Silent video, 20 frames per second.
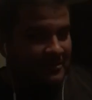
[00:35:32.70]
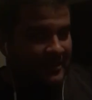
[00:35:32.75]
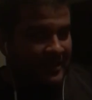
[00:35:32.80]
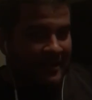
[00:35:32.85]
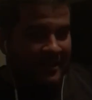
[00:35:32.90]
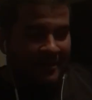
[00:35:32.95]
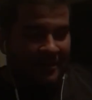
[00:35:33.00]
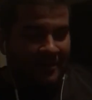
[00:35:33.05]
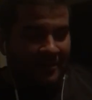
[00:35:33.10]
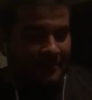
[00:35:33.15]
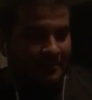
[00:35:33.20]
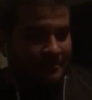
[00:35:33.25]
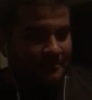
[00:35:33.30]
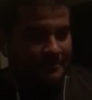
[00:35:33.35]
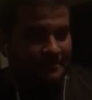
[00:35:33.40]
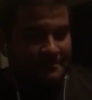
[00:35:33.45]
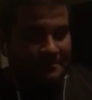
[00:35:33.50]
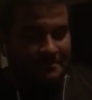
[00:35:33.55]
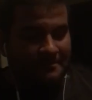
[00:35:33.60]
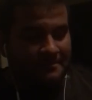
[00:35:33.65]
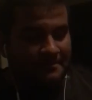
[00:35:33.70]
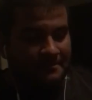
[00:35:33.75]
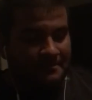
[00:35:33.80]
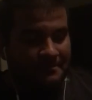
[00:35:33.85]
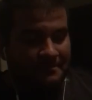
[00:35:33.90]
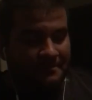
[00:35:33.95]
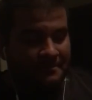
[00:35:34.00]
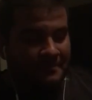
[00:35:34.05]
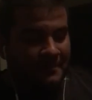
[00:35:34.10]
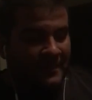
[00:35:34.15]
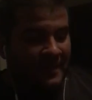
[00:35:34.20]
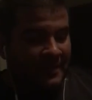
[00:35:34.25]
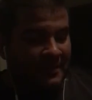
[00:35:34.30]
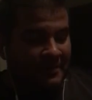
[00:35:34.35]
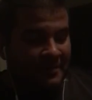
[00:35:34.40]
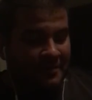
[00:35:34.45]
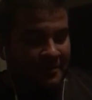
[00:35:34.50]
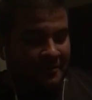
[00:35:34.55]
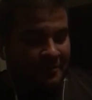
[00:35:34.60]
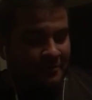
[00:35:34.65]
add up. They
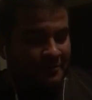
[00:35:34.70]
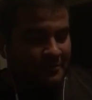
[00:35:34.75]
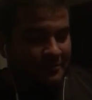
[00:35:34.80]
do.